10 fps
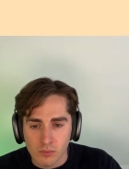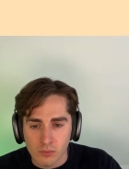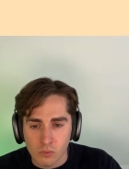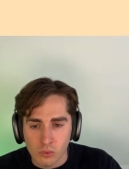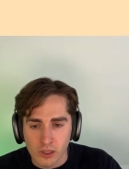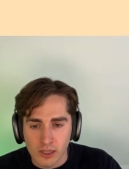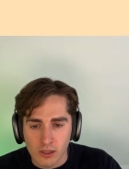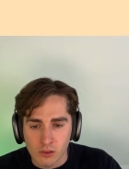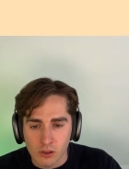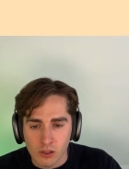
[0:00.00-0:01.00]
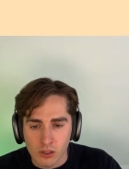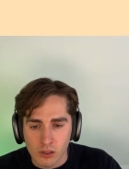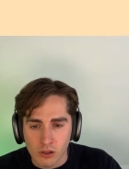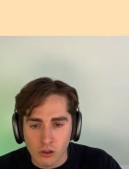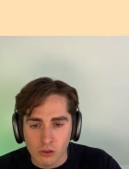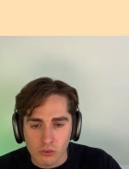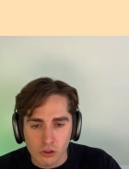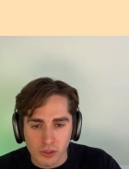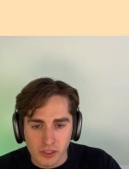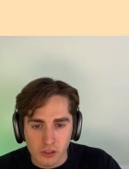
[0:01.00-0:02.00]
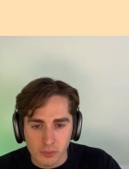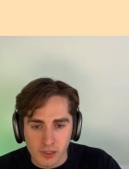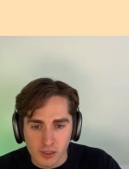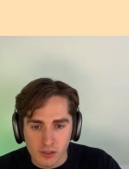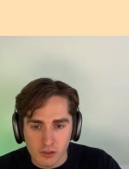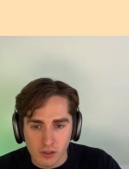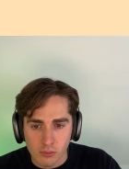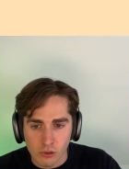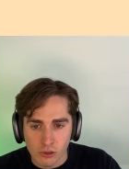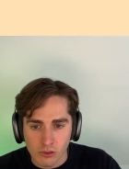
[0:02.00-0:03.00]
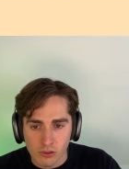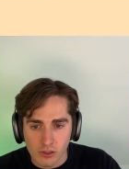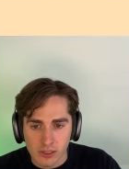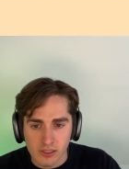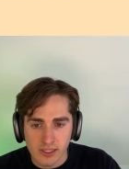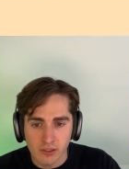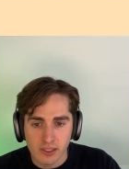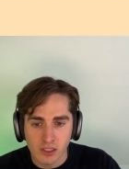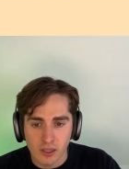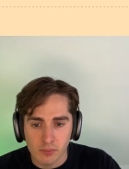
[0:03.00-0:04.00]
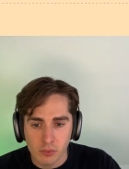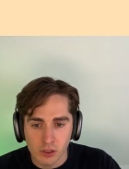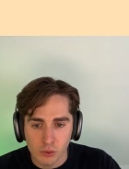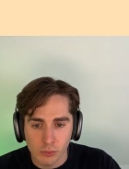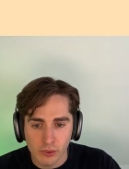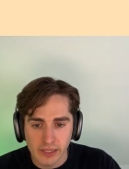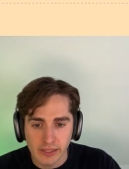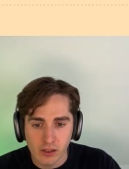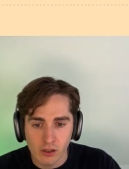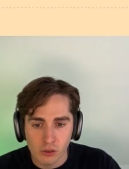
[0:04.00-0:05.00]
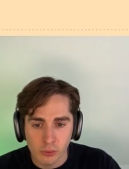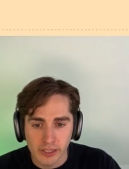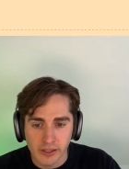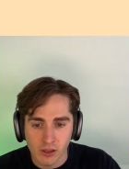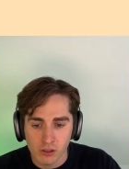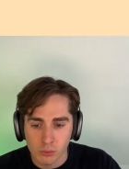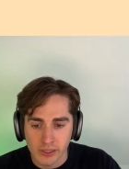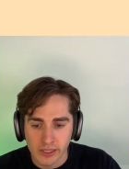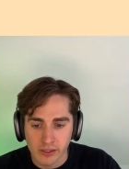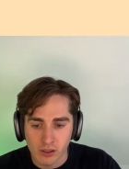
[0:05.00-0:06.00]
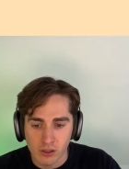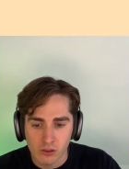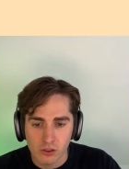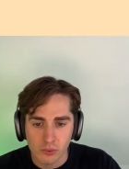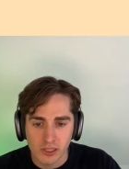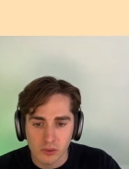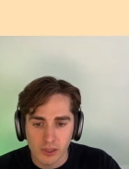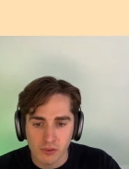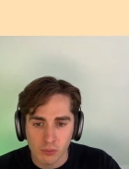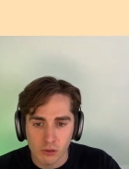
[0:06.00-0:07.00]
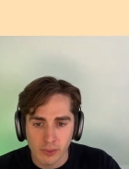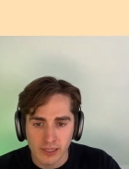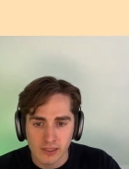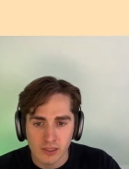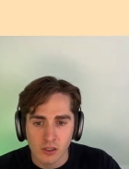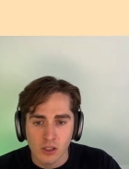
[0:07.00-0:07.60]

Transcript: we now, oh no, sorry, excuse me guys, I'm wrong. It's still this high because we're breaking the lows, breaking the lows, breaking the lows. So we need to wait for a pullback still.